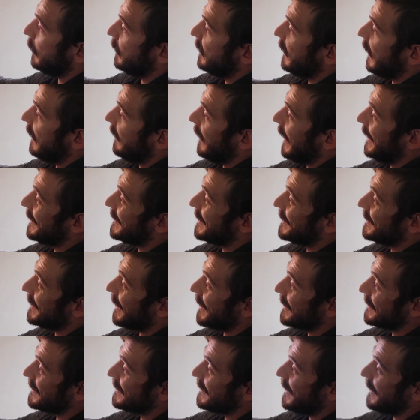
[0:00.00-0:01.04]
from daylight to
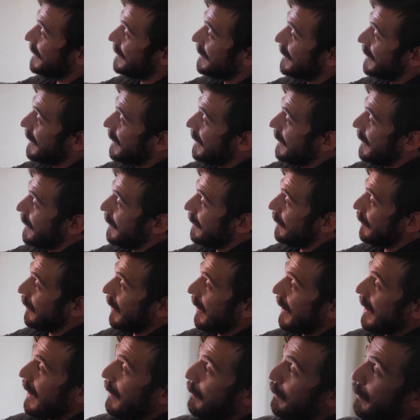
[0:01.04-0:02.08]
tungsten, so you
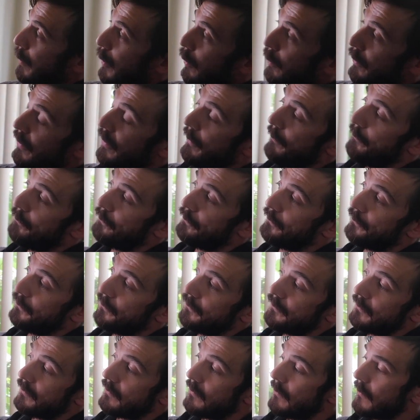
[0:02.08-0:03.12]
can get both.
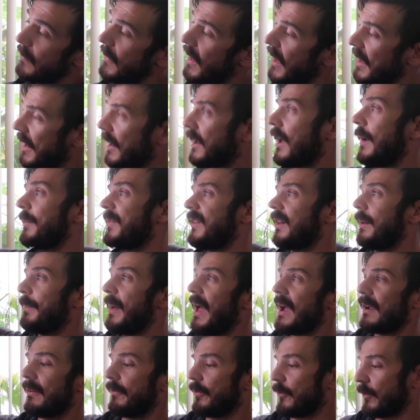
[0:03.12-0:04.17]
And it comes in a
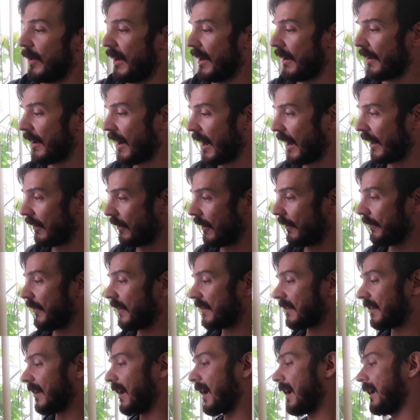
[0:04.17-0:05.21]
pack of 3. I love
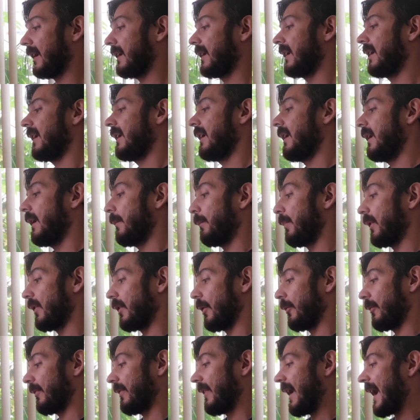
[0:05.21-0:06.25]
this guy.
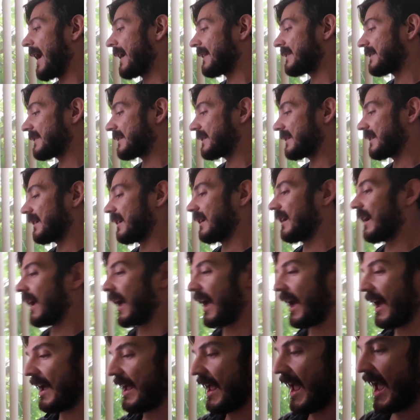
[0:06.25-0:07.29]
Below that,
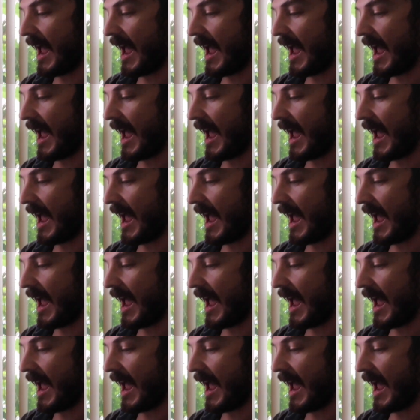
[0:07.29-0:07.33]
I